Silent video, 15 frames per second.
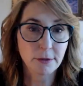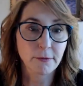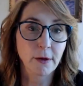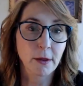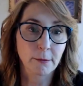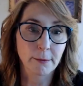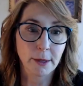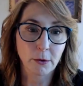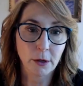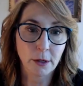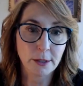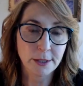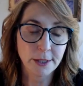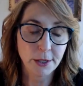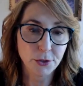development
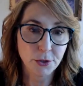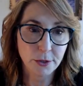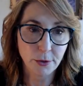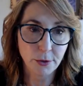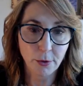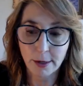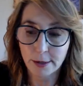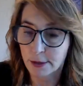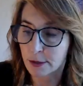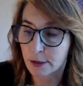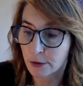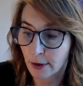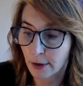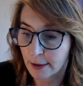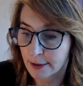organizations across the
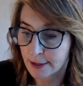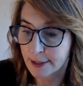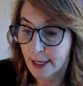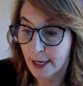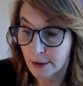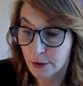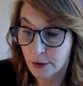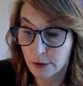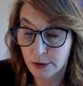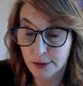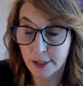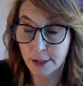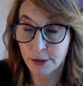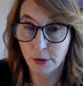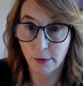state, do
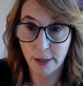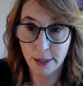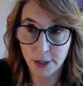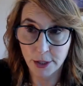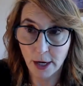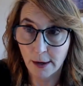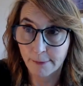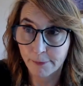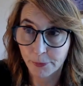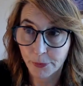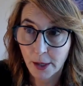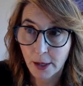such a great job